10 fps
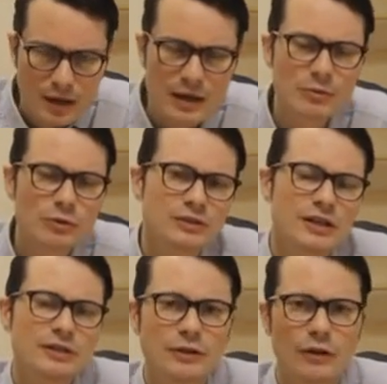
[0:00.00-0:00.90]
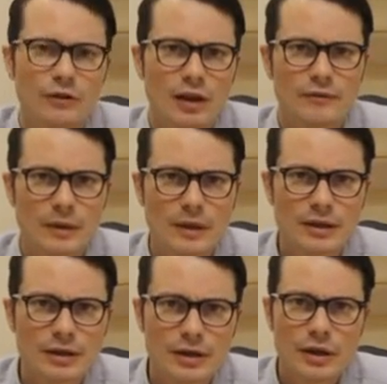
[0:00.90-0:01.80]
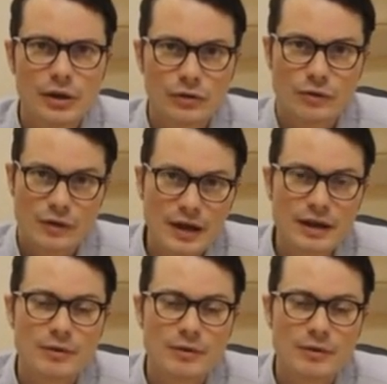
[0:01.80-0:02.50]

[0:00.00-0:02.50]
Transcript: and it will take you to the relevant link. You sign